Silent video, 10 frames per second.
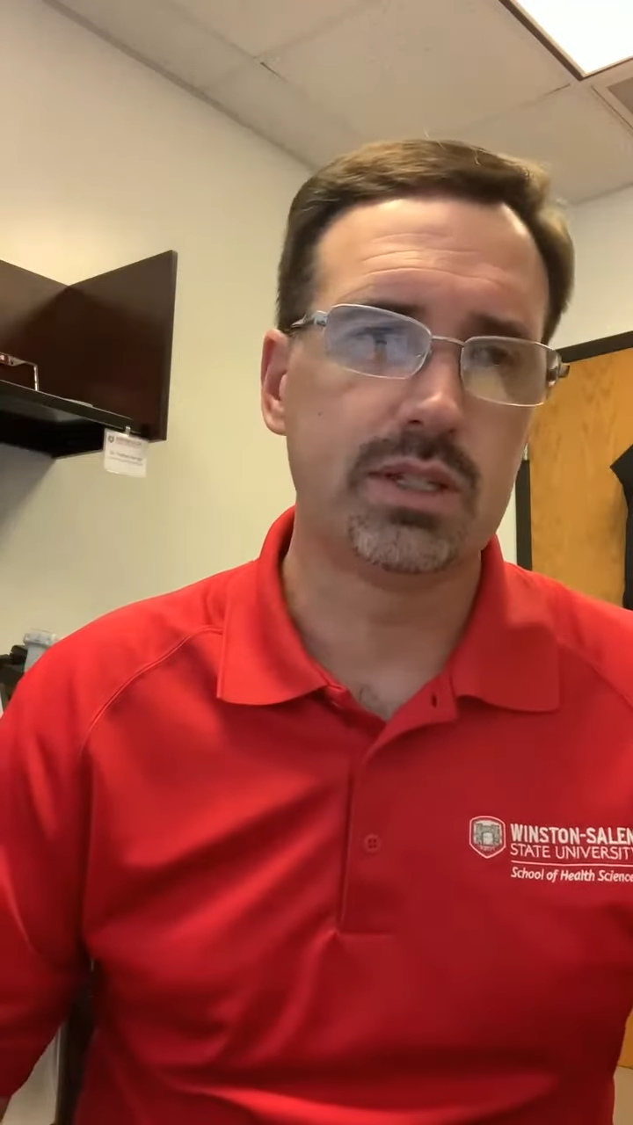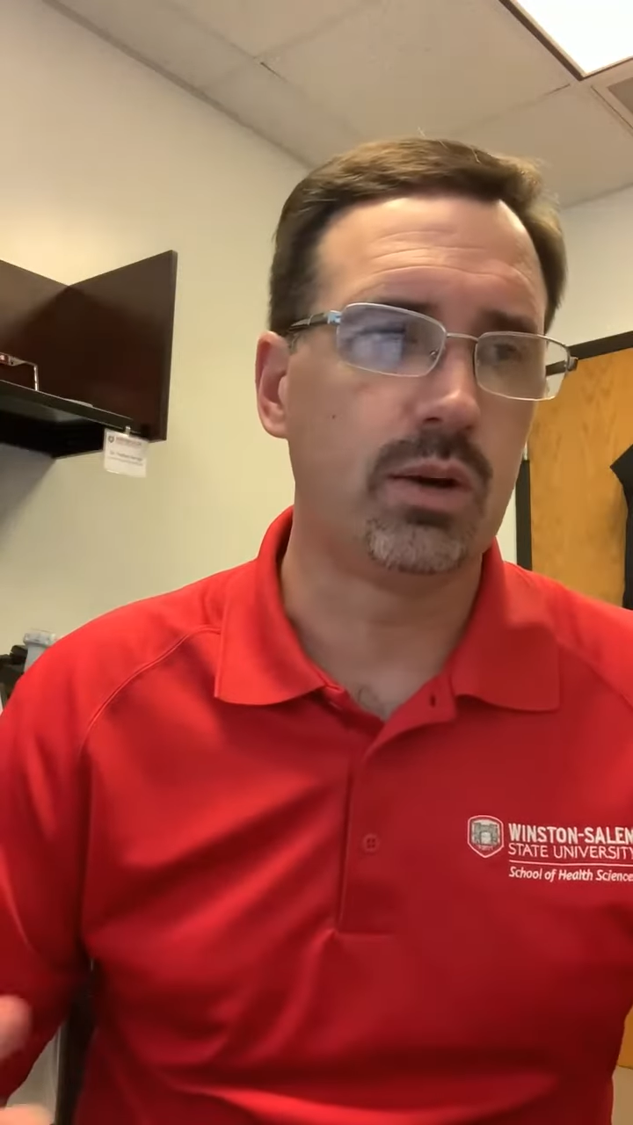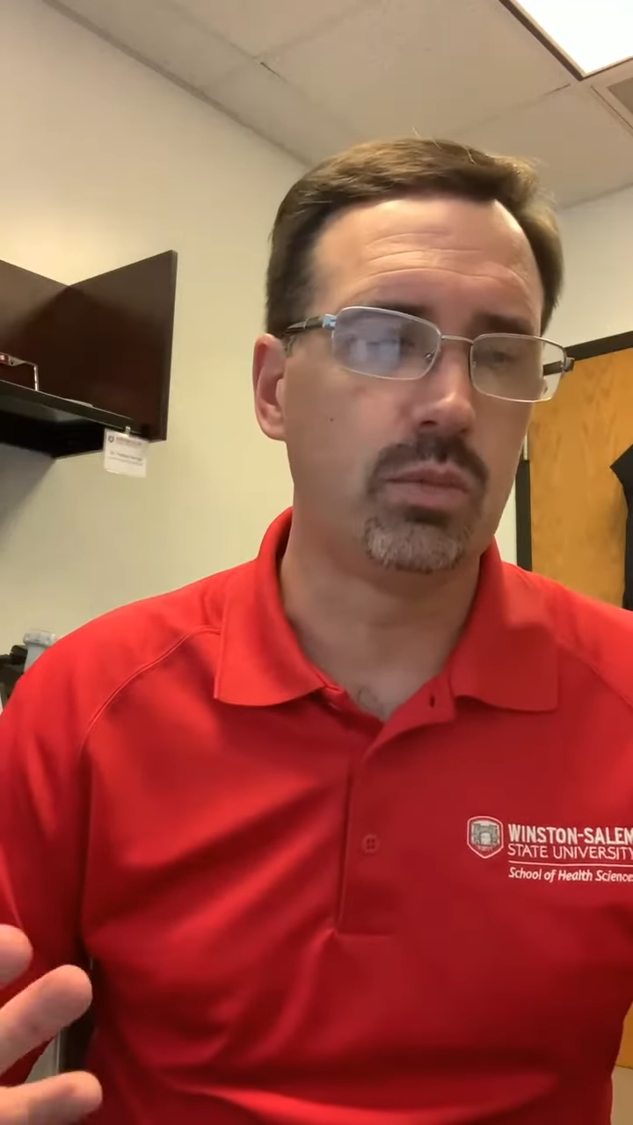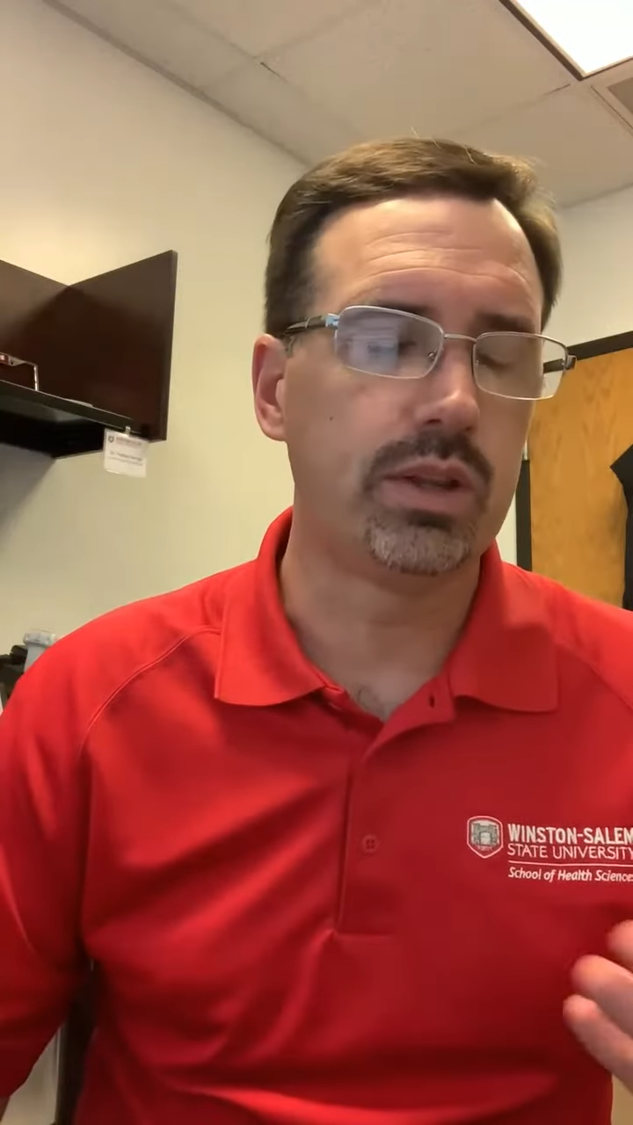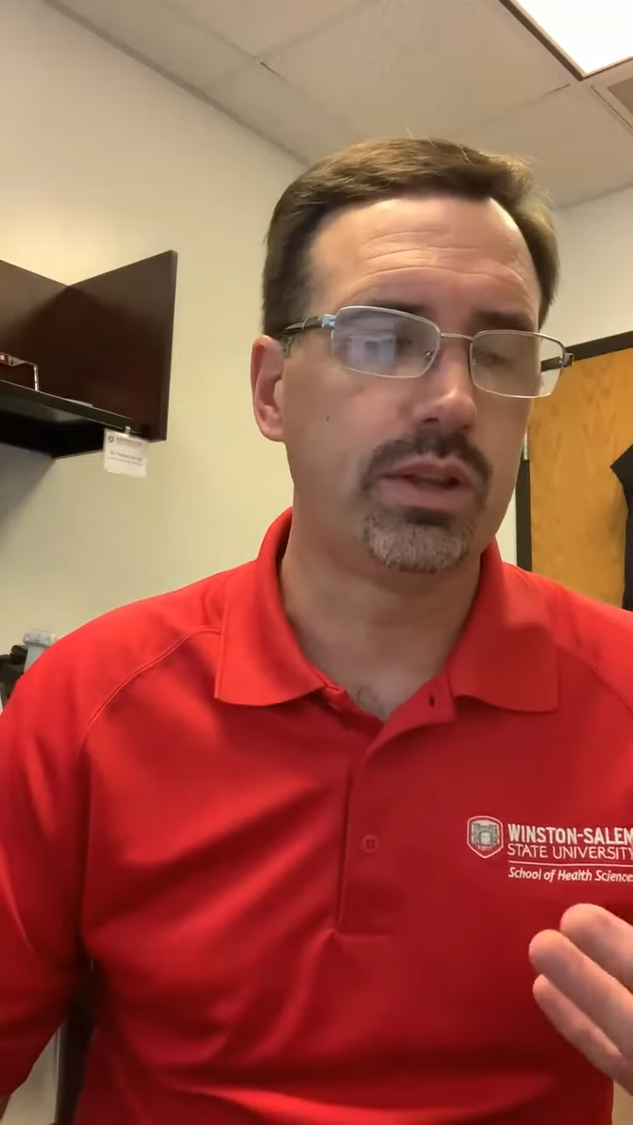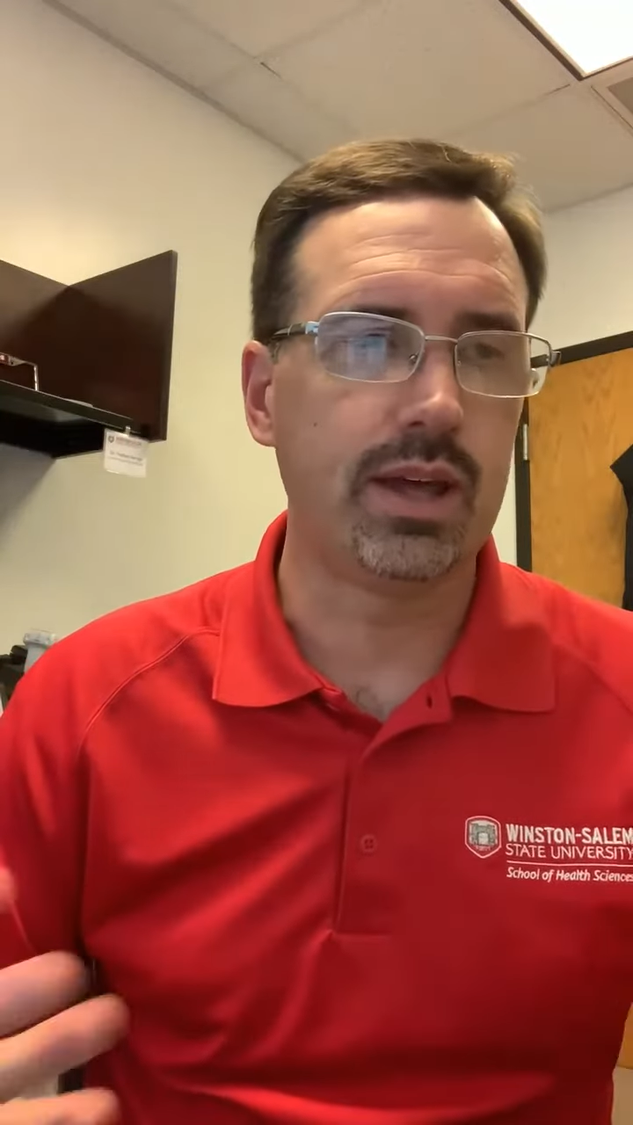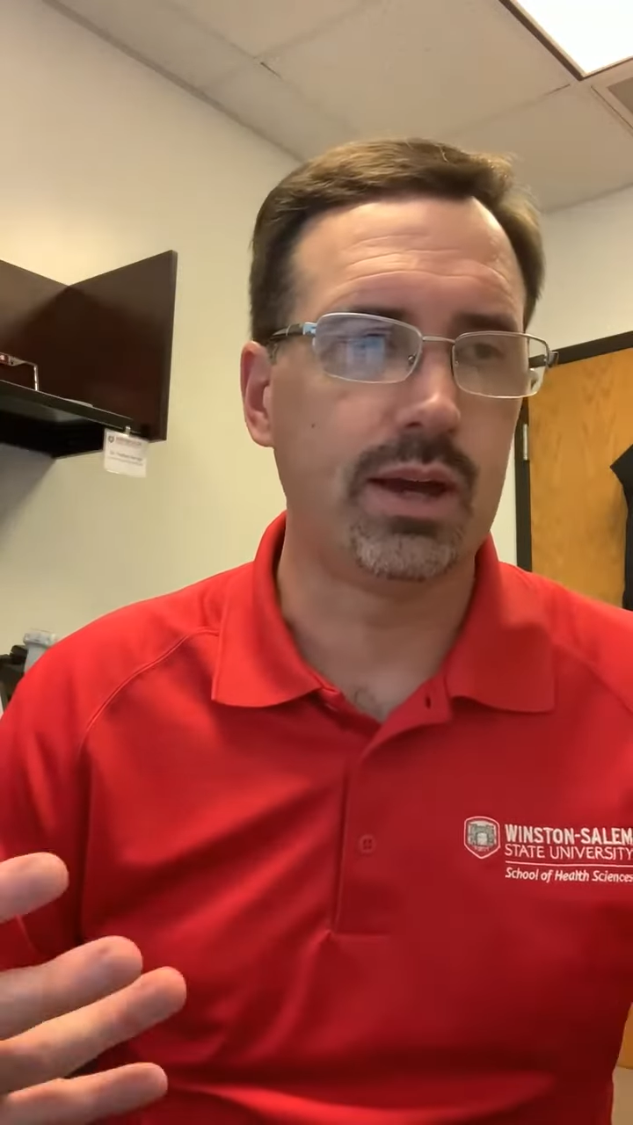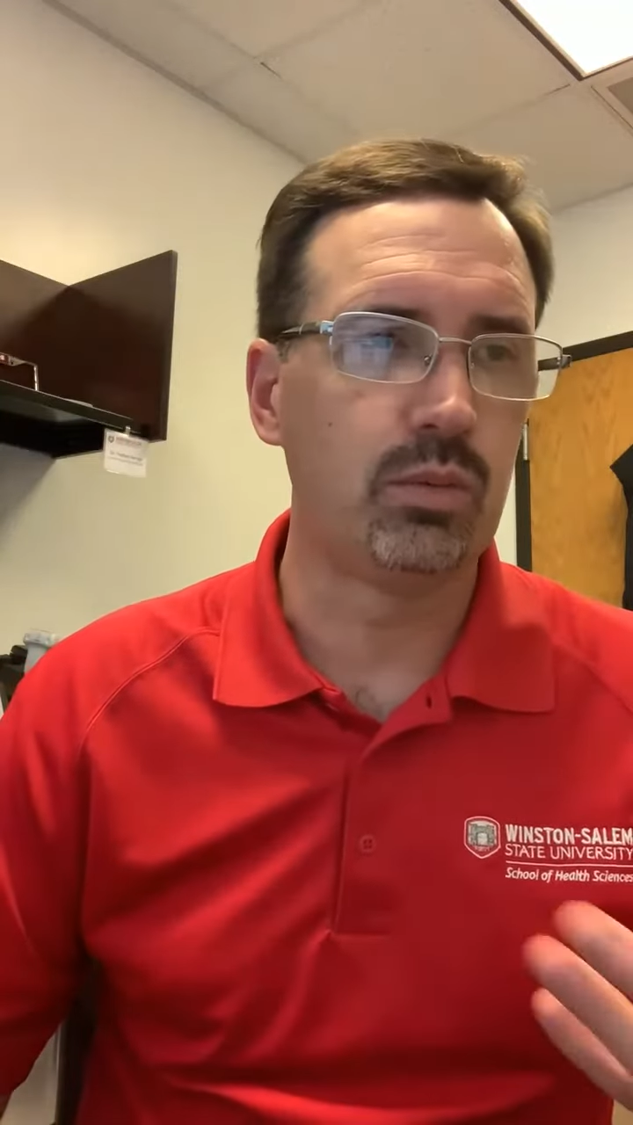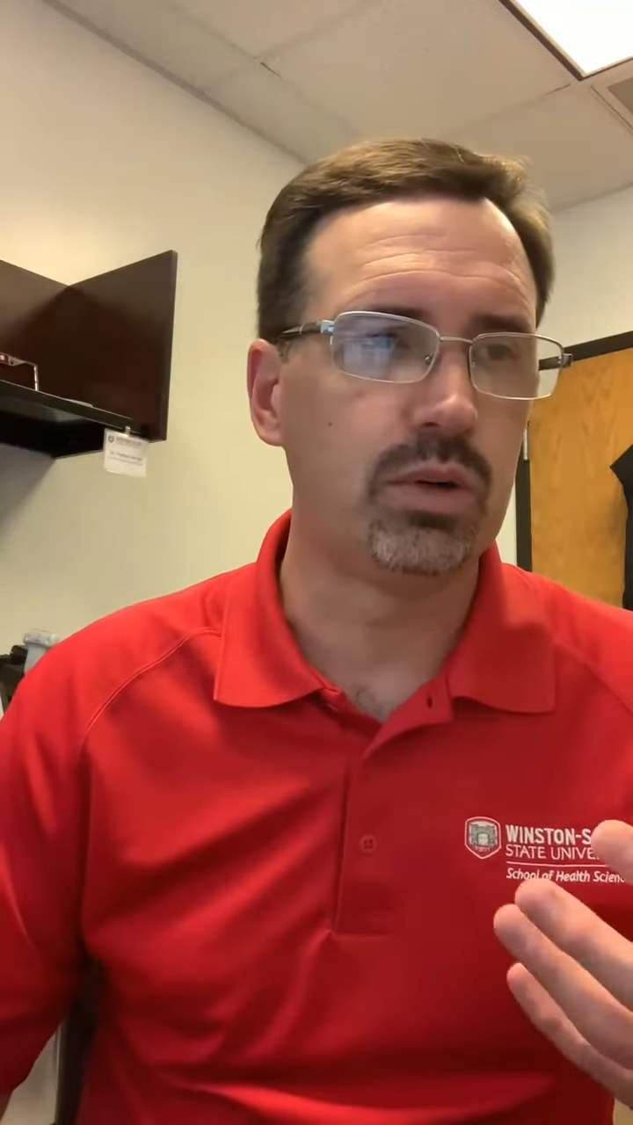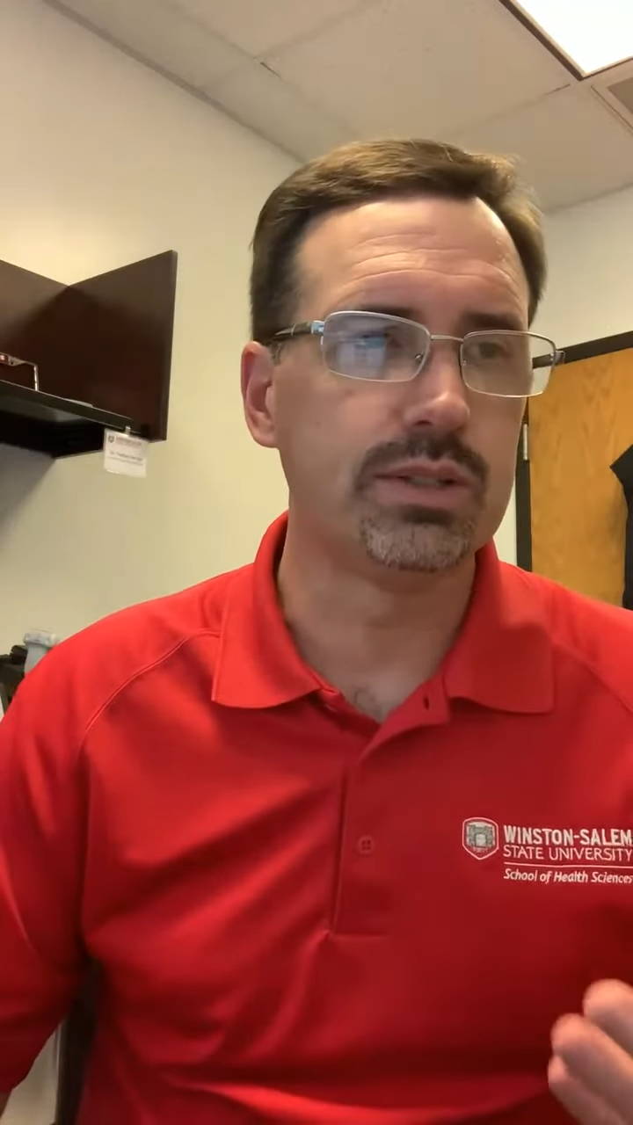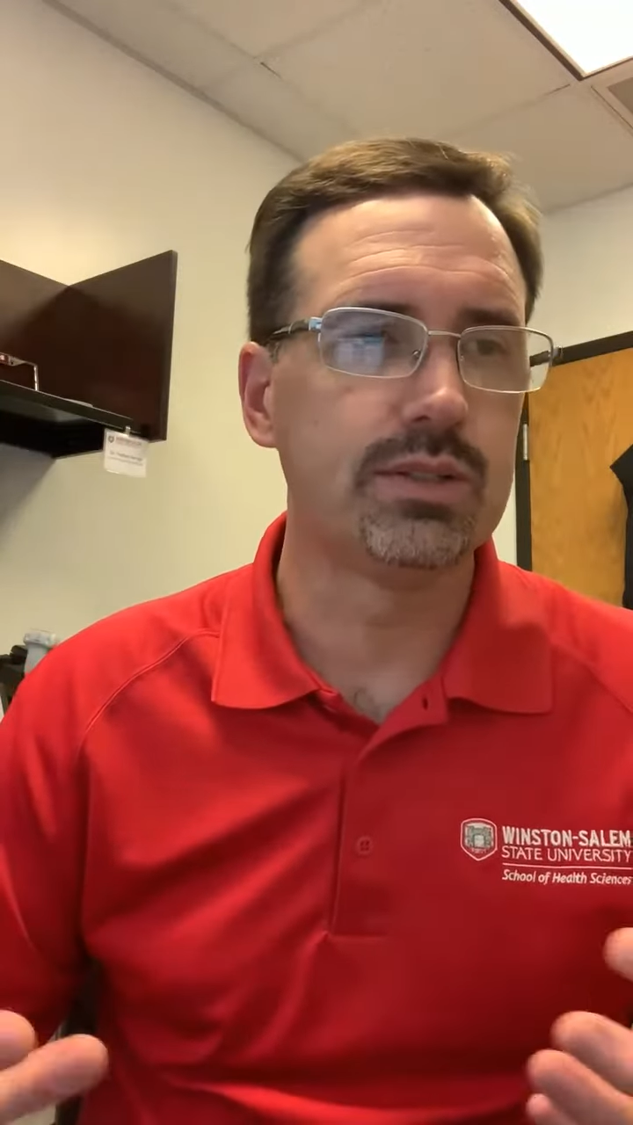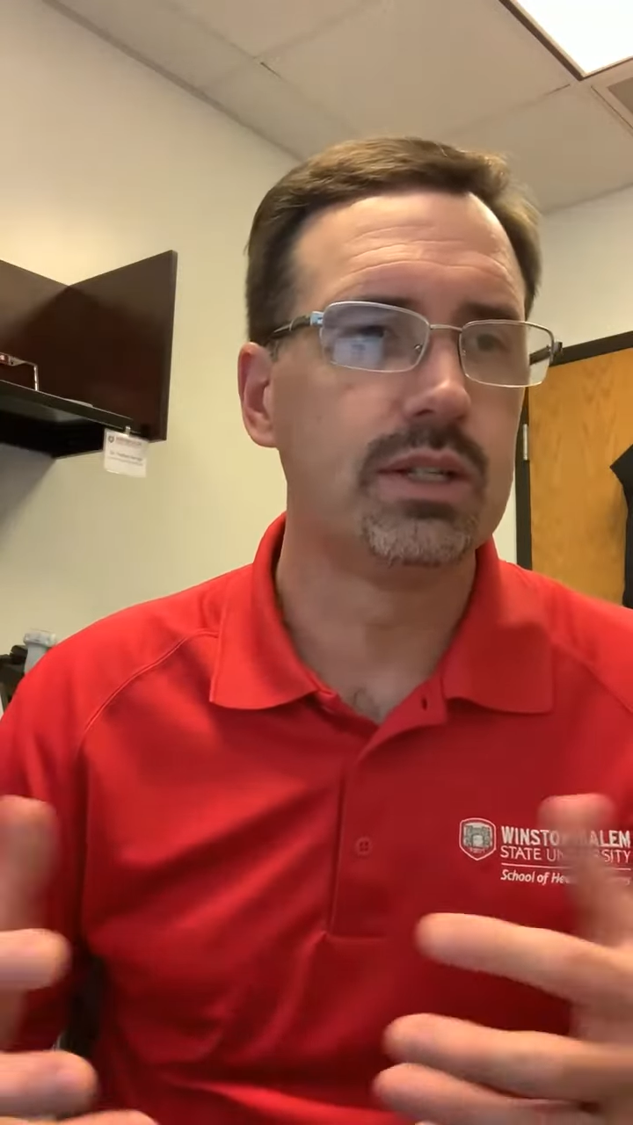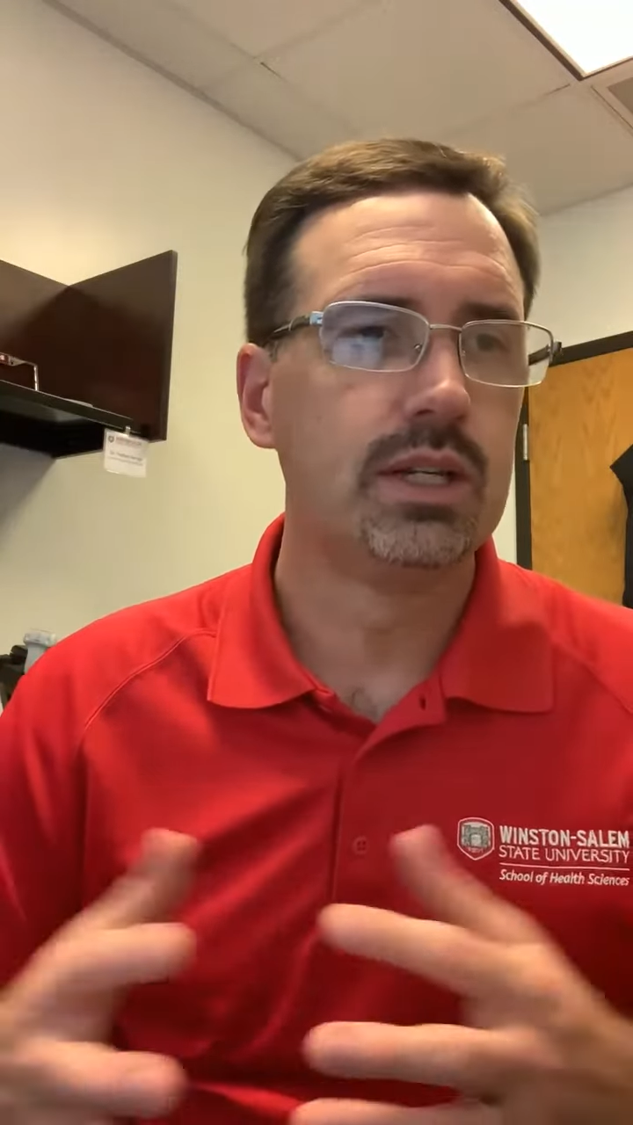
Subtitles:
Now, whether that was,